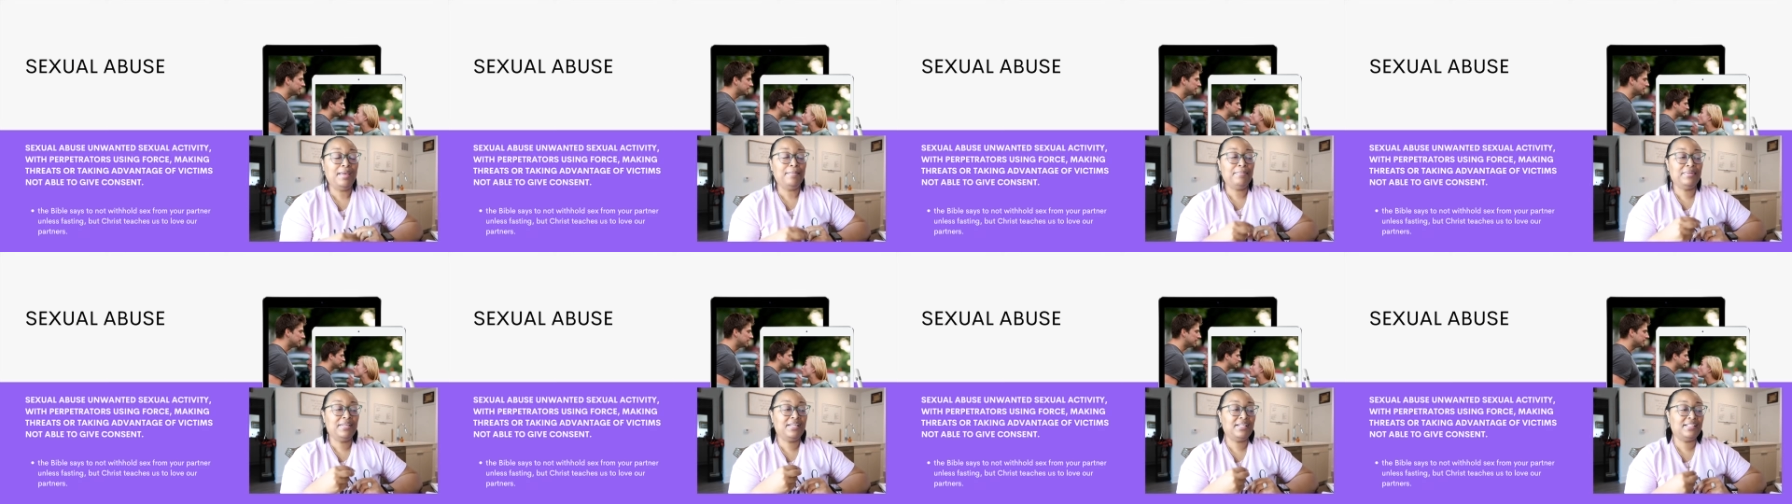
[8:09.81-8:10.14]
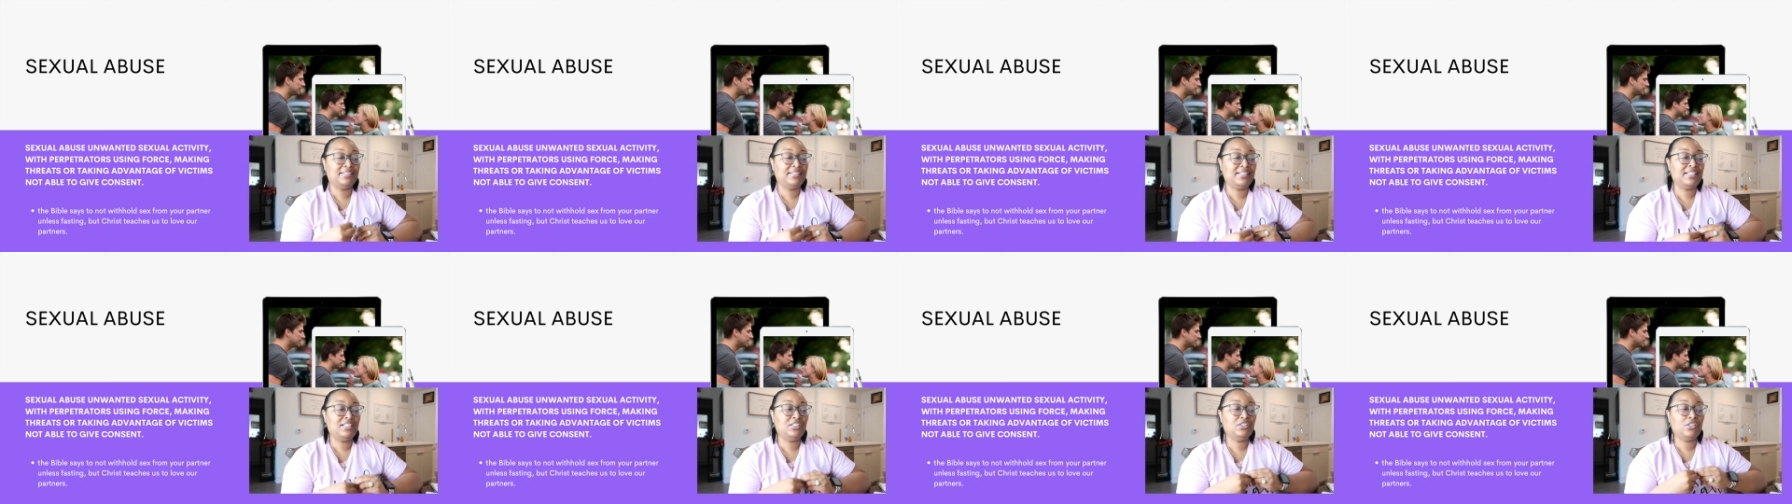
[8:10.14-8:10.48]

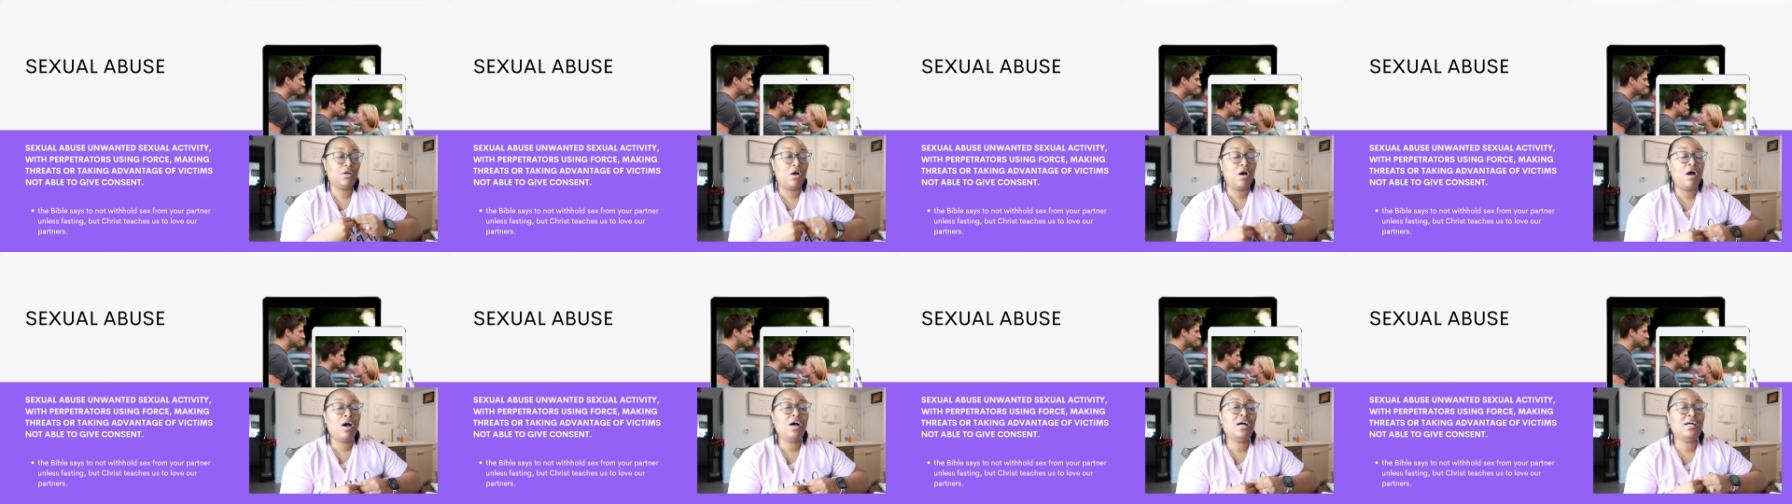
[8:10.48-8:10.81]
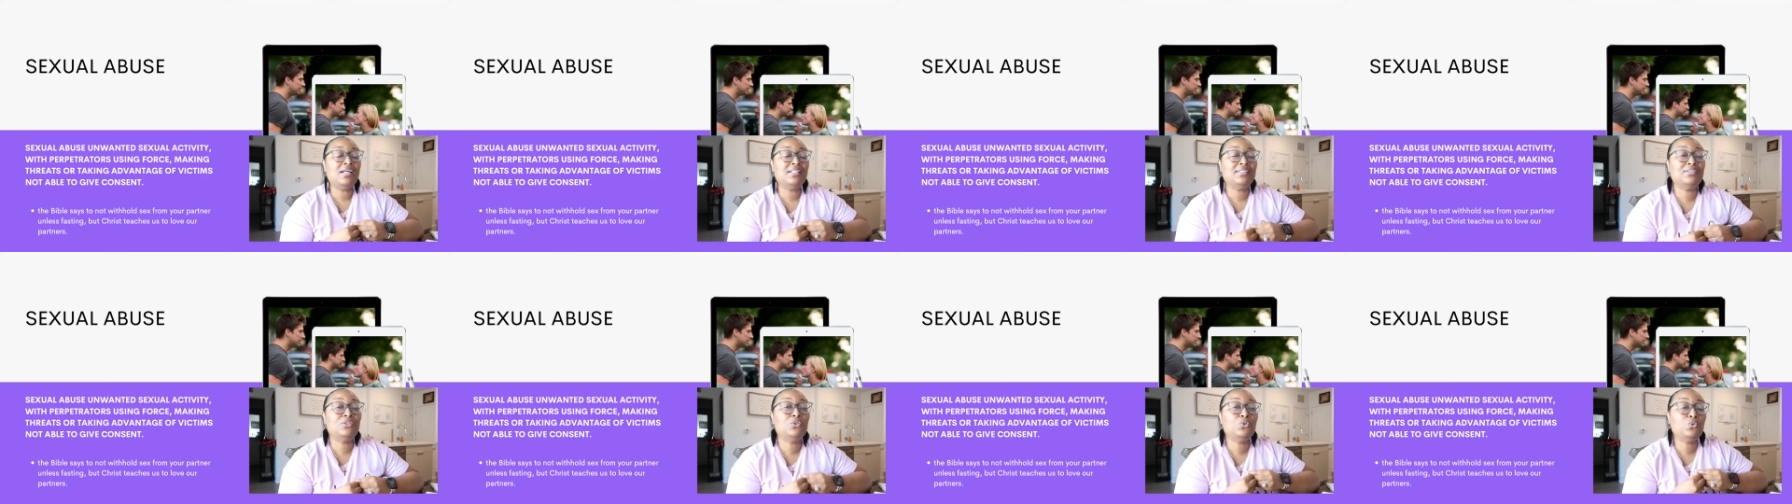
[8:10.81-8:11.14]
because he taught
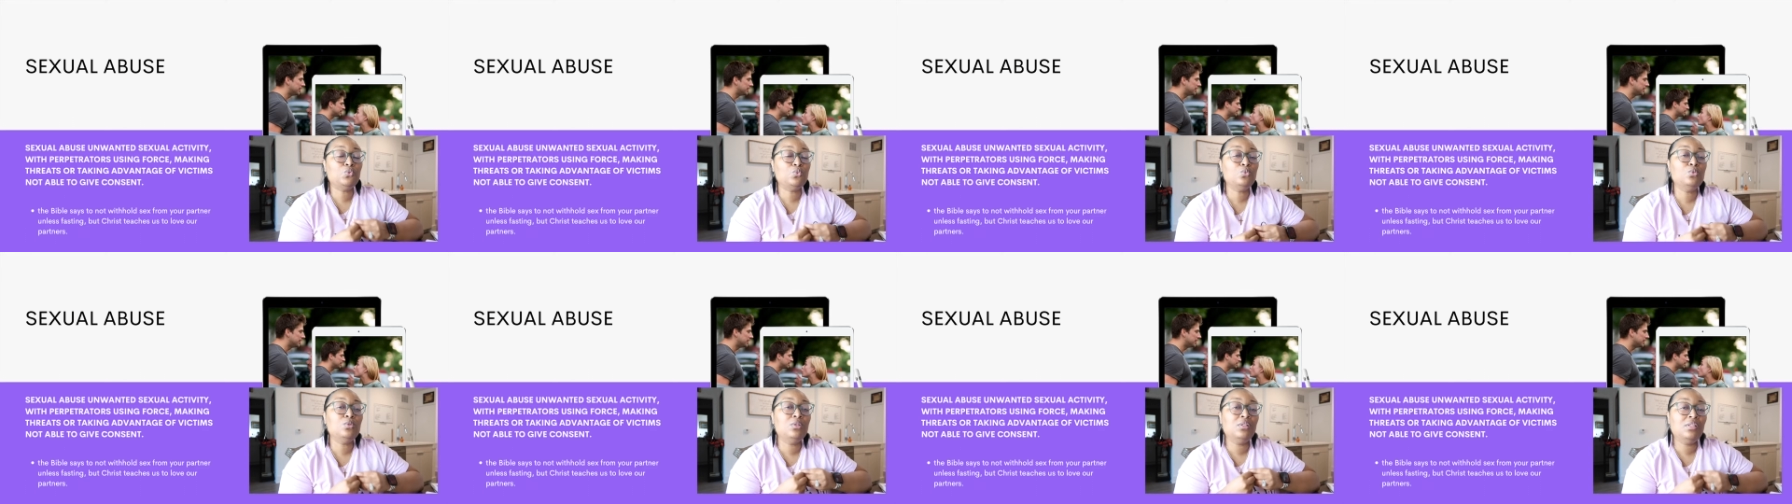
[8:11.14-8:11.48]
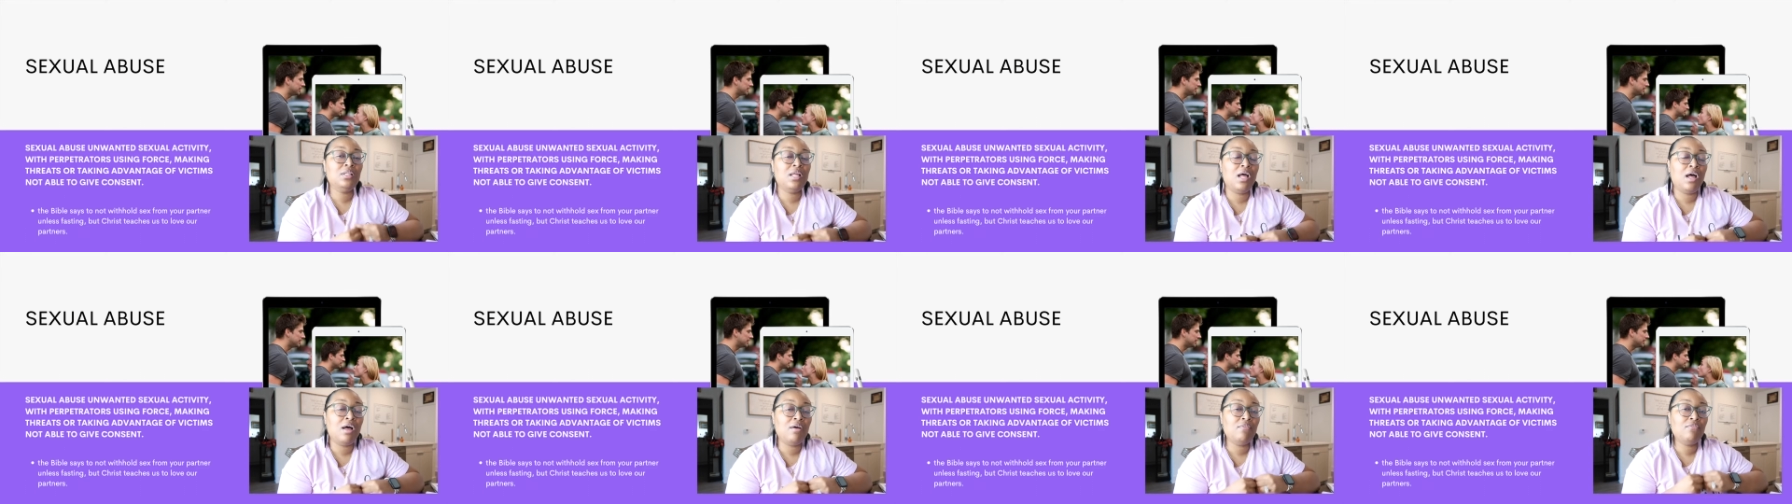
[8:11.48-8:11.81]
us to
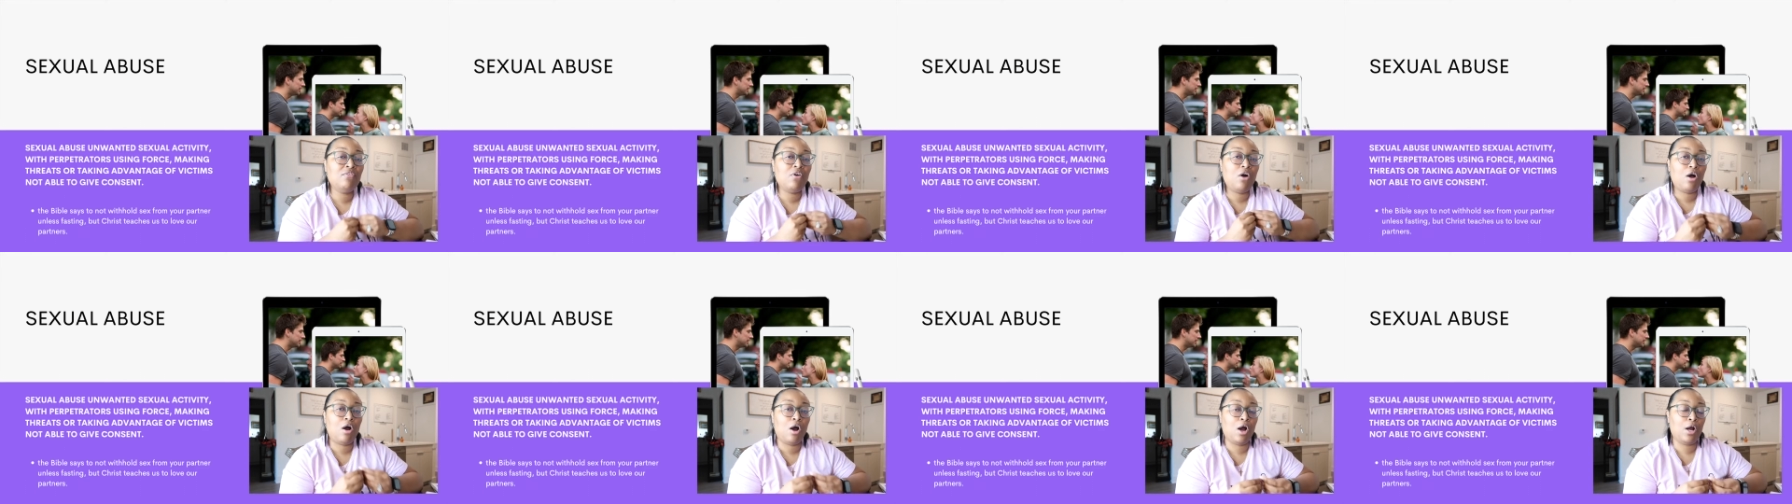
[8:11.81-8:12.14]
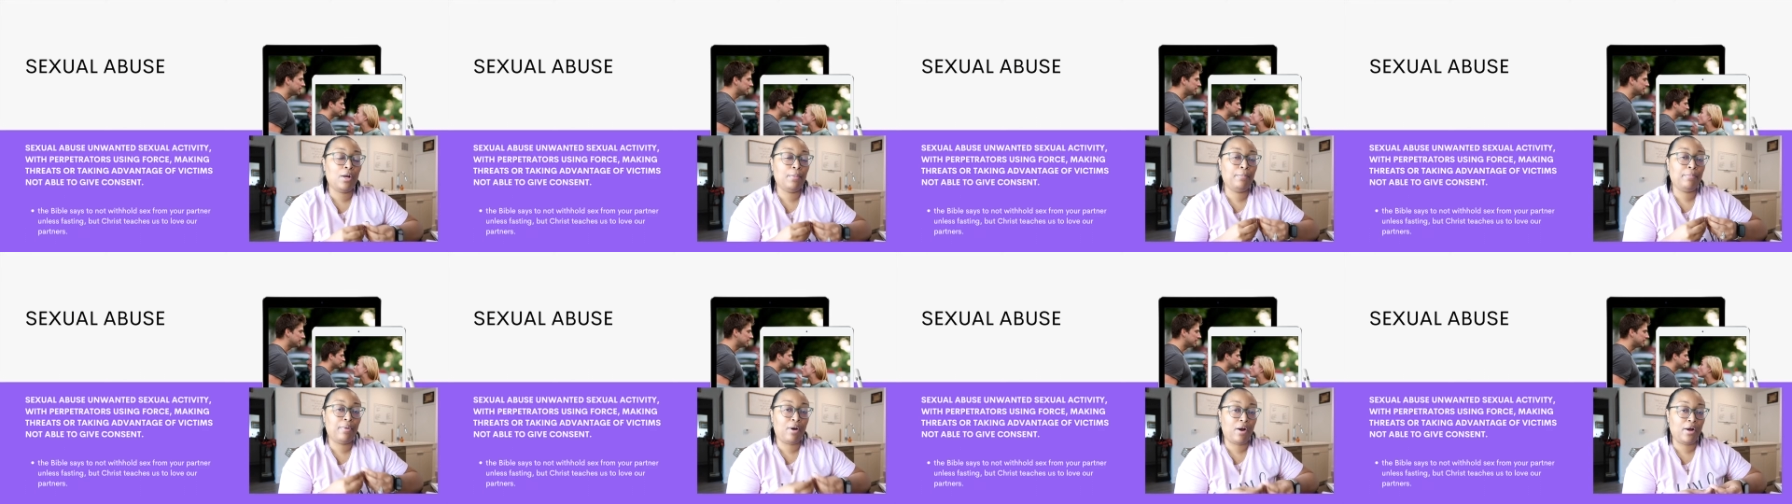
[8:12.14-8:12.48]
love
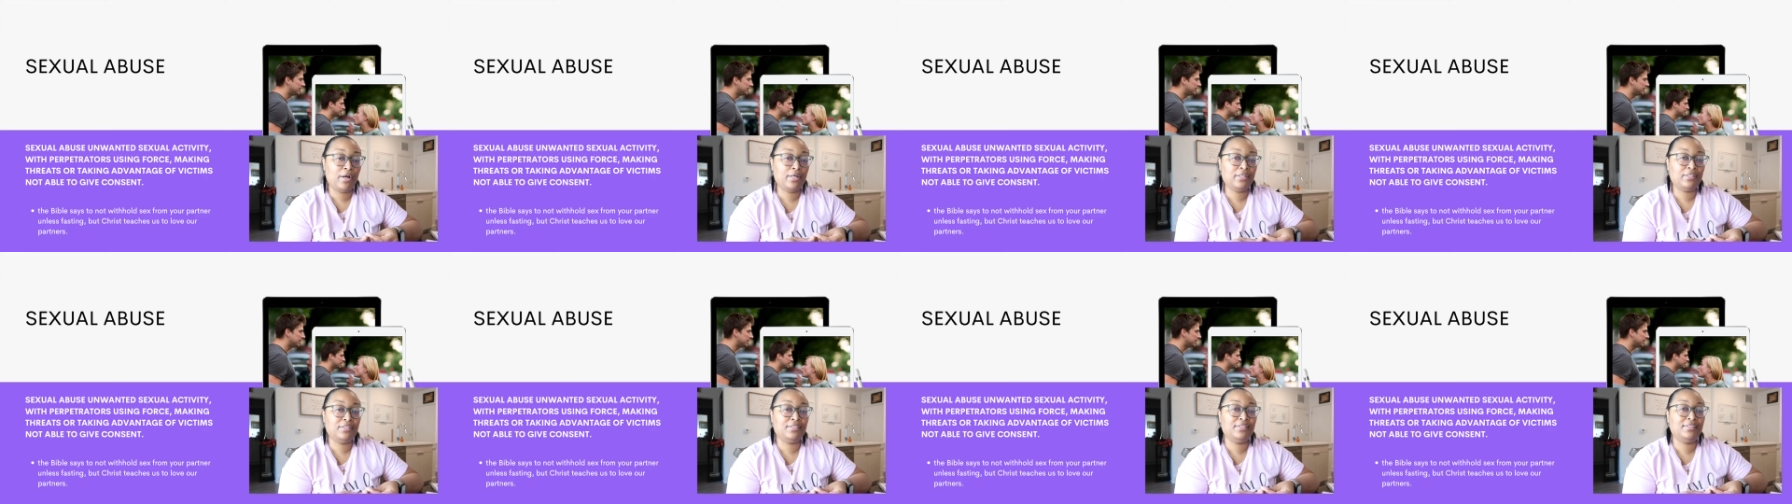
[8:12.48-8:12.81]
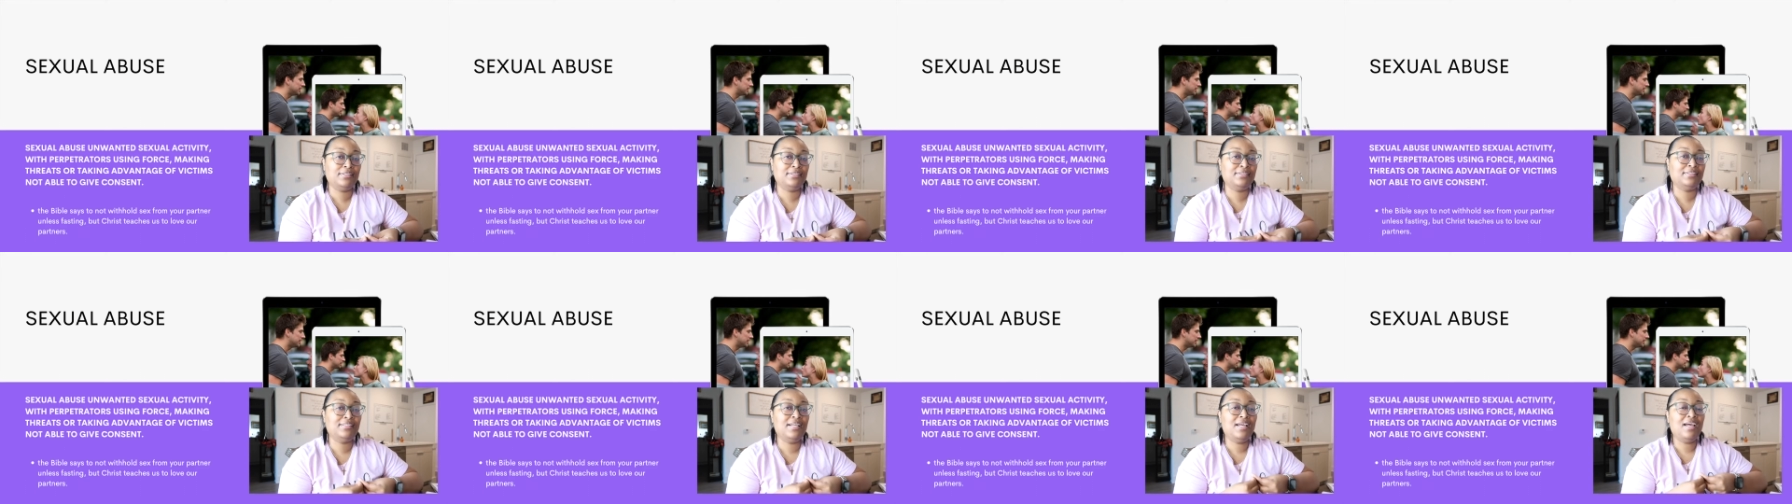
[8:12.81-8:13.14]
our partners